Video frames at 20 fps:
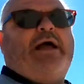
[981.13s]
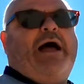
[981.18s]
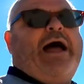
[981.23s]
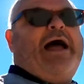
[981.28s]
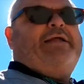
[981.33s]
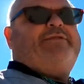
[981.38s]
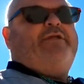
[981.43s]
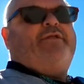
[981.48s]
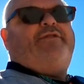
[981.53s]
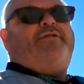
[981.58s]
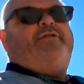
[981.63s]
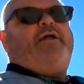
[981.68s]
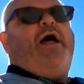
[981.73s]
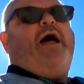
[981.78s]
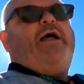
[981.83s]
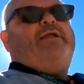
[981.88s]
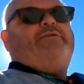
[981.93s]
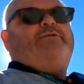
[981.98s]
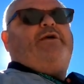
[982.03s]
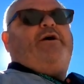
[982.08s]
God, the
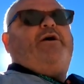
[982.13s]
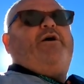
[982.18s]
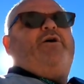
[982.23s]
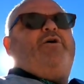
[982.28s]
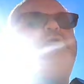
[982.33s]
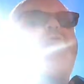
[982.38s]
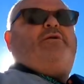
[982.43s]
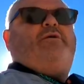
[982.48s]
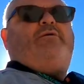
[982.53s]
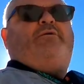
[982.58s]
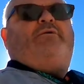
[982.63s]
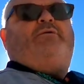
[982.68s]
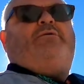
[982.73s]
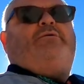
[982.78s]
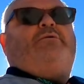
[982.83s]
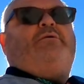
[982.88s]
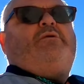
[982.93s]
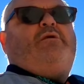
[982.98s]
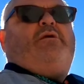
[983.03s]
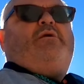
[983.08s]
sun, dude.
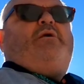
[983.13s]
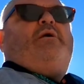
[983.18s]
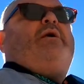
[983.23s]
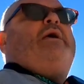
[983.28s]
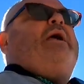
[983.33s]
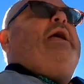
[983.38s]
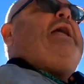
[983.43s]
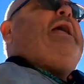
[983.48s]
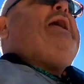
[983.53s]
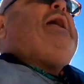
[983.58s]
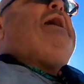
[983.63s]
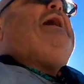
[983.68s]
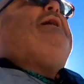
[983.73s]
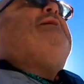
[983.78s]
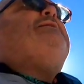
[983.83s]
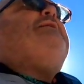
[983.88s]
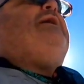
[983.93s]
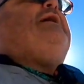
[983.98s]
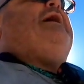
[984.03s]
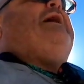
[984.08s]

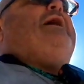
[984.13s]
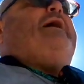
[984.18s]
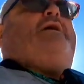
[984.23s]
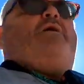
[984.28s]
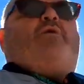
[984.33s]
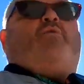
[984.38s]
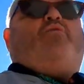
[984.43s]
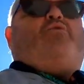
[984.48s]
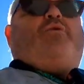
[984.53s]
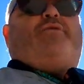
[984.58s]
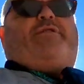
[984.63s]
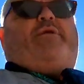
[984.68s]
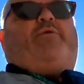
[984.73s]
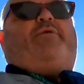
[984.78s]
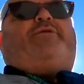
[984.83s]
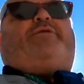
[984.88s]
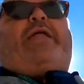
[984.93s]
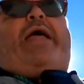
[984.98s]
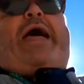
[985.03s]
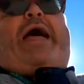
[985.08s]
And uh, we'll see
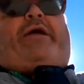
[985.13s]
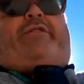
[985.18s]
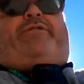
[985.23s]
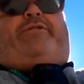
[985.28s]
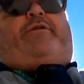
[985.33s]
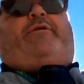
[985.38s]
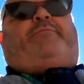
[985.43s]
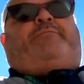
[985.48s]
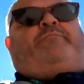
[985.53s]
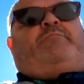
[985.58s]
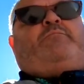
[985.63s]
what's next.